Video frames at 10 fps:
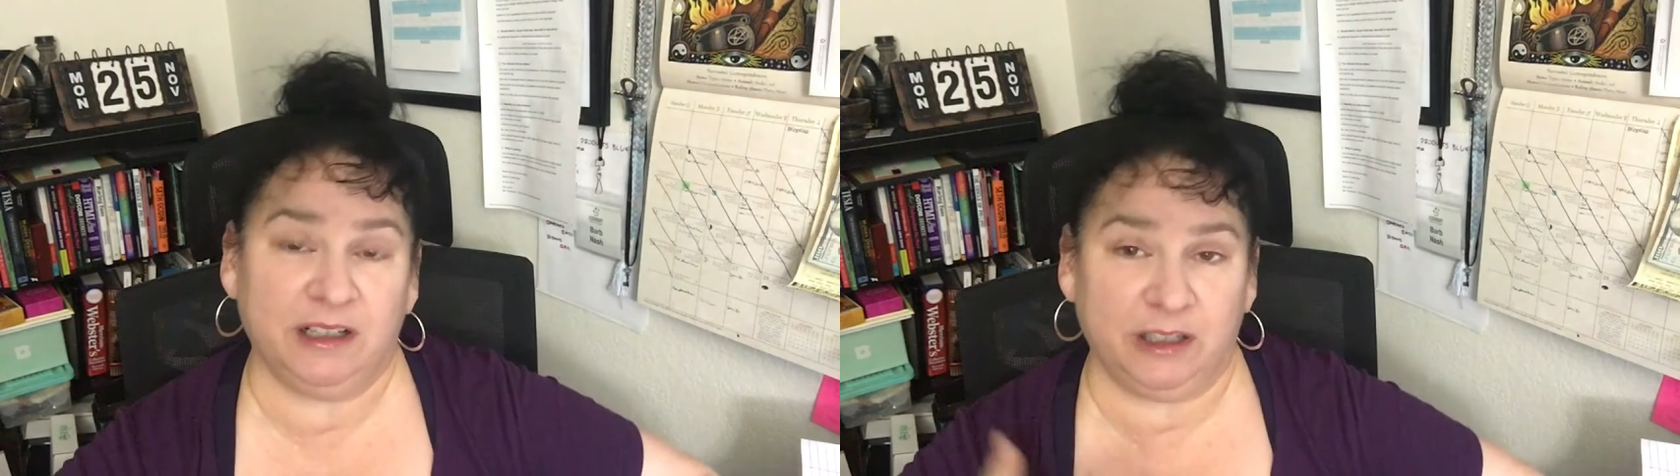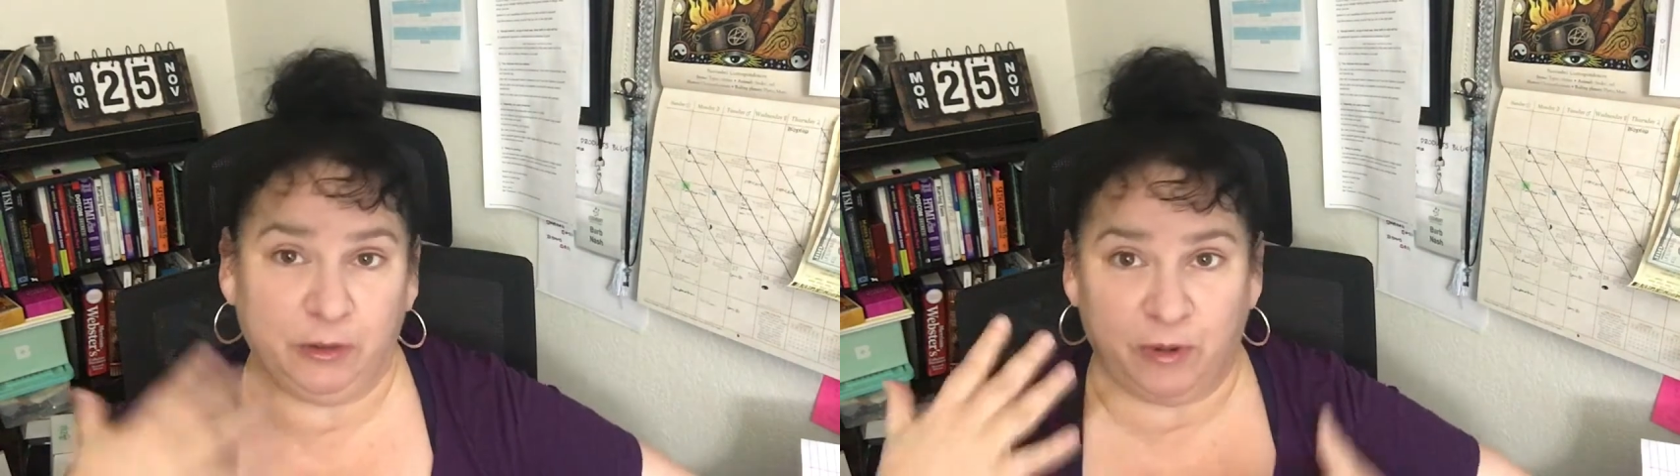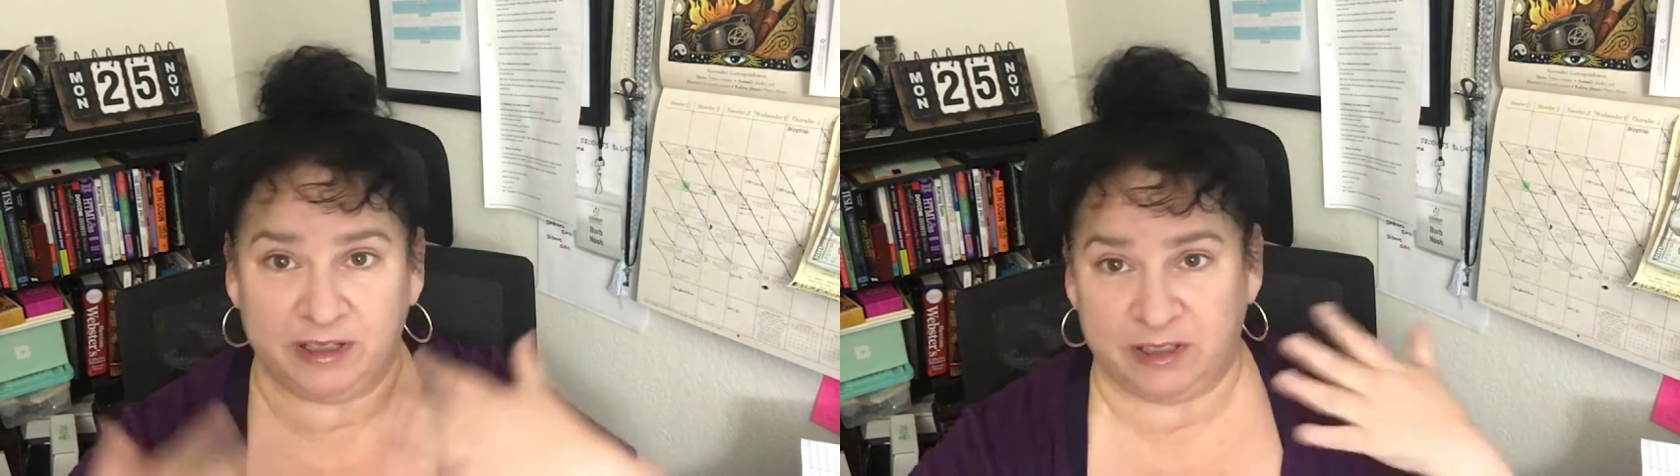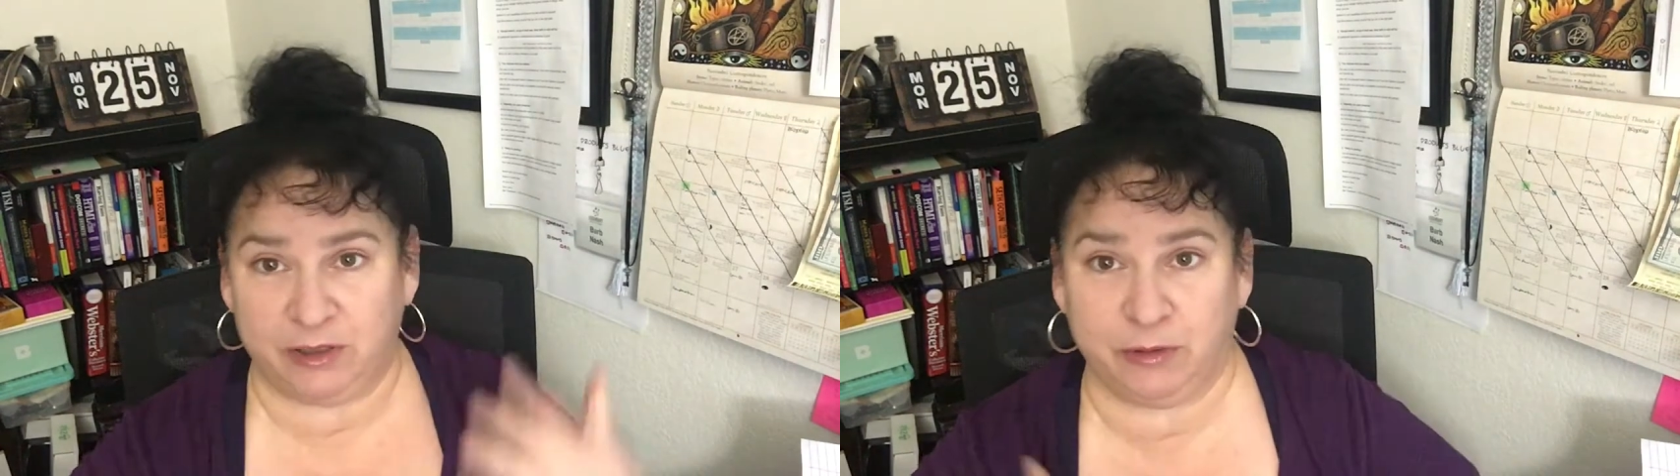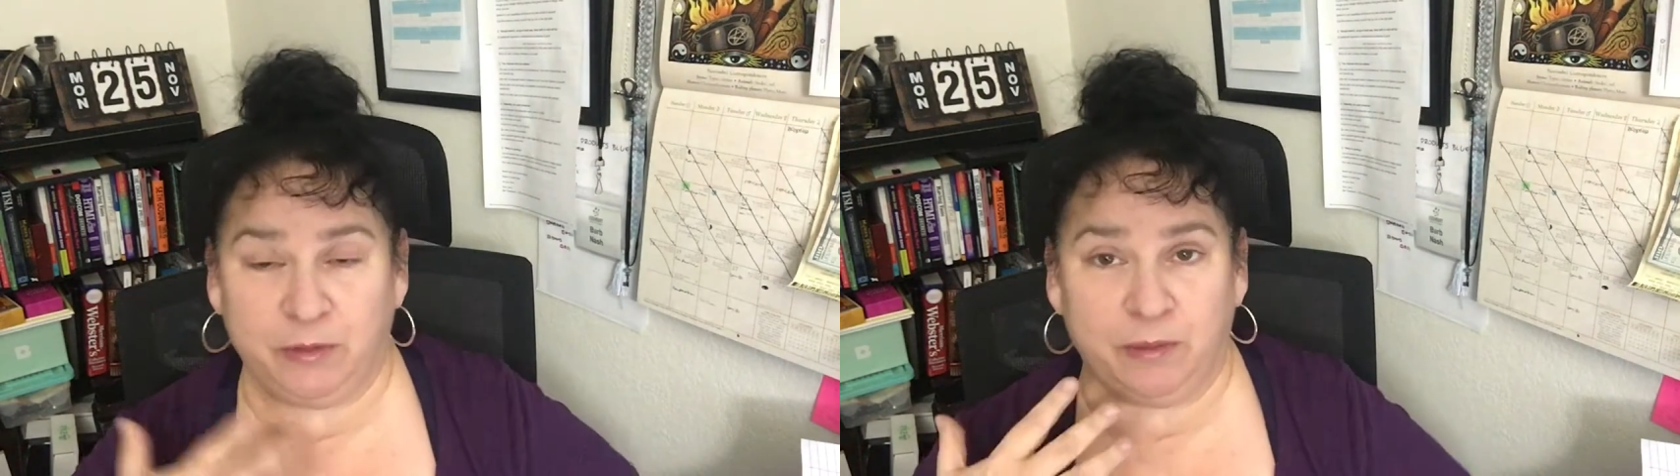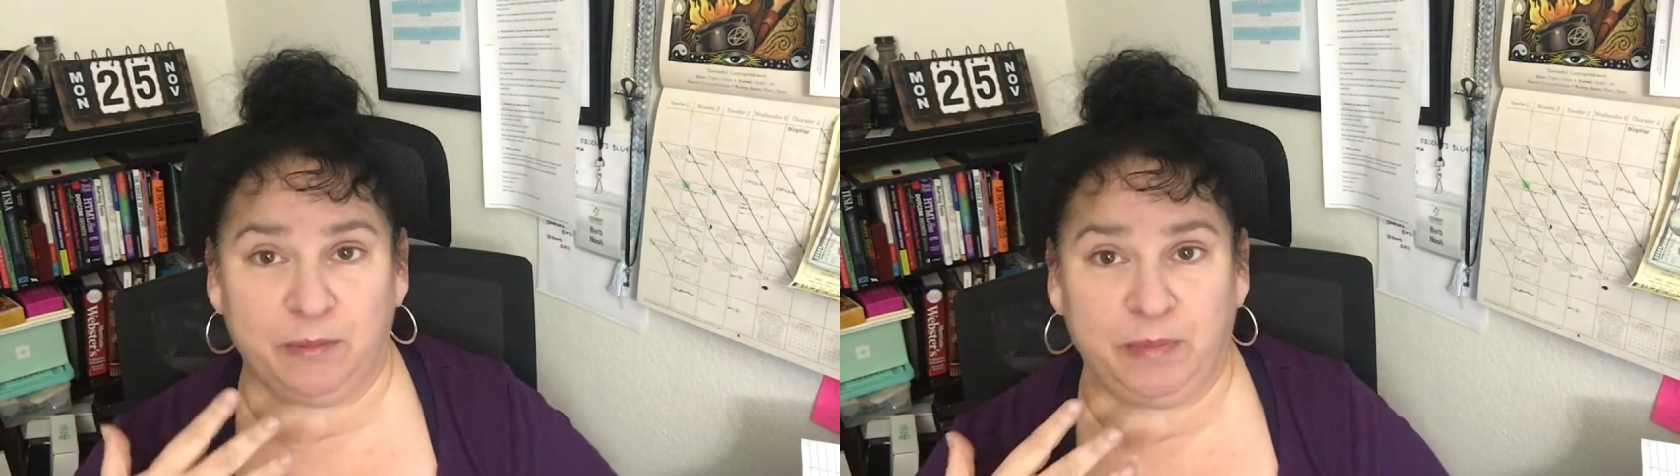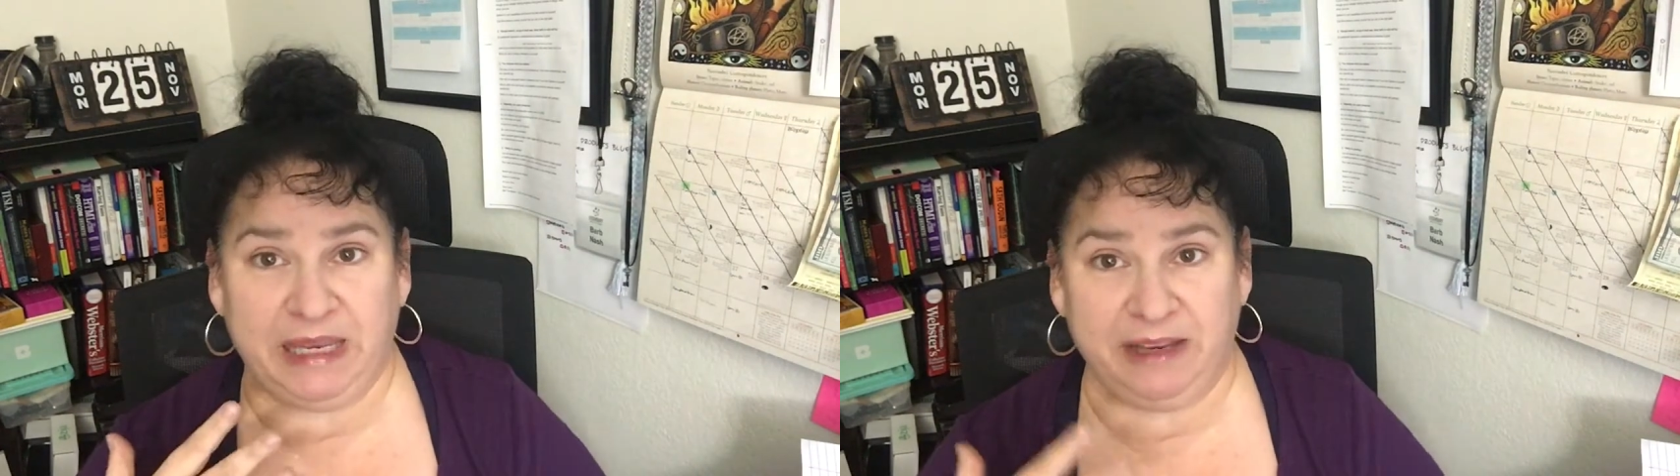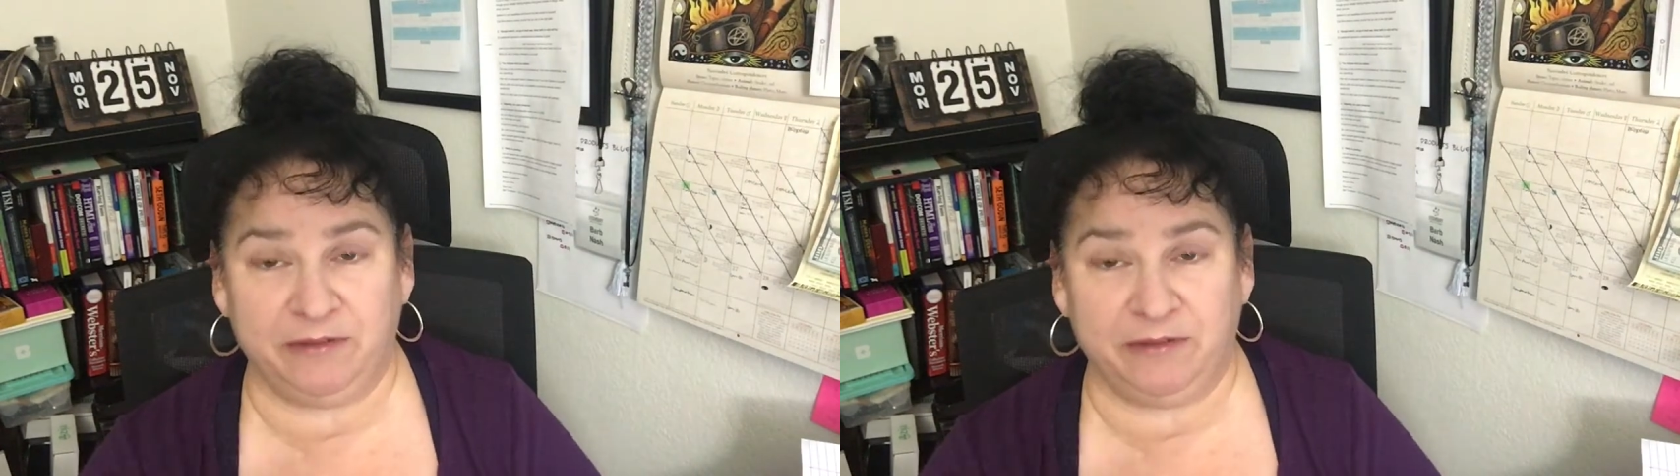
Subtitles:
You want to be